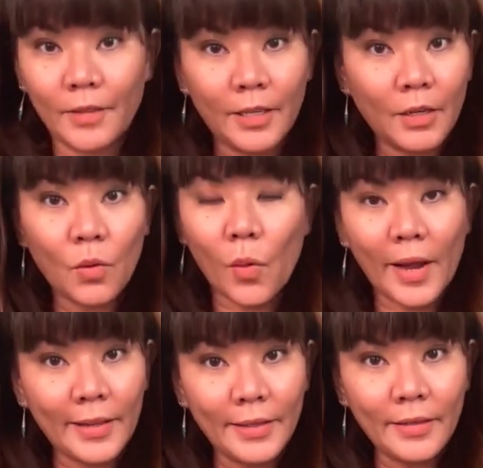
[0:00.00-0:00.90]
eating
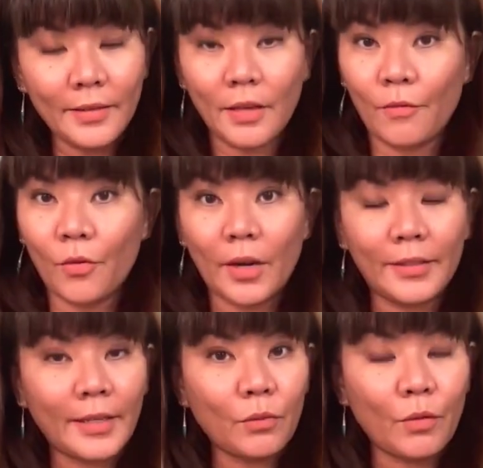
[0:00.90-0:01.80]
quietly. If you are
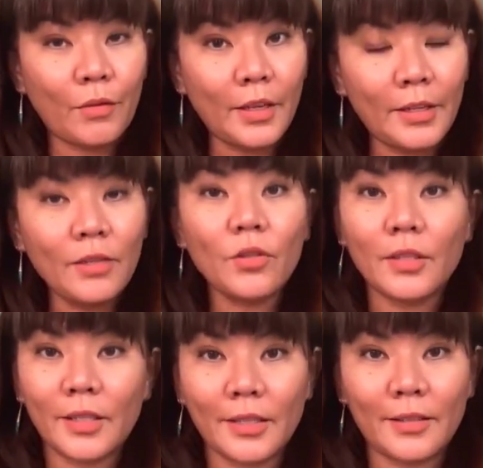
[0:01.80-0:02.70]
done with eating,
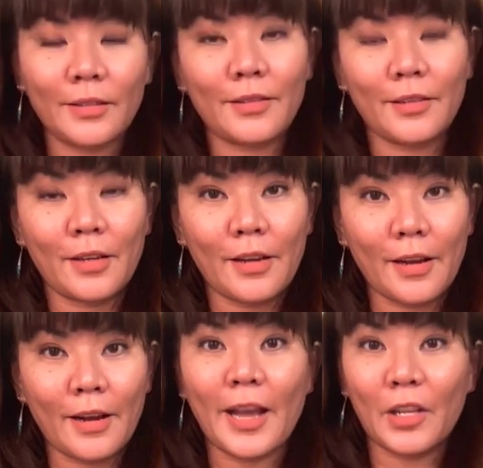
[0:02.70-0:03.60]
just sit
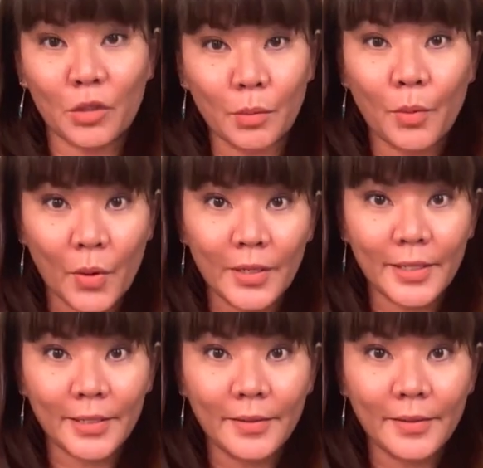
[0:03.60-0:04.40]
at your spot.